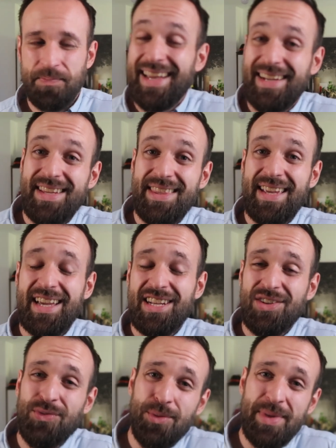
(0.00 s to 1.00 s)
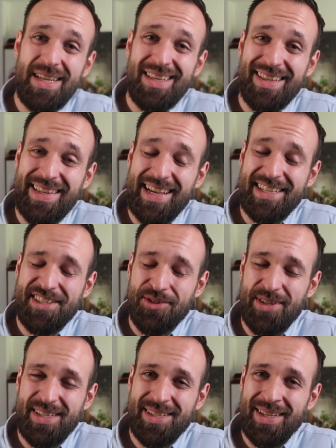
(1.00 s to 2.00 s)
And in the end, for me, the
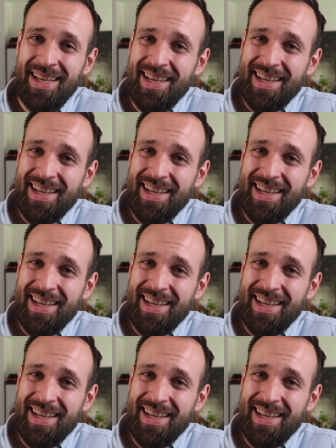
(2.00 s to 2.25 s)
answer is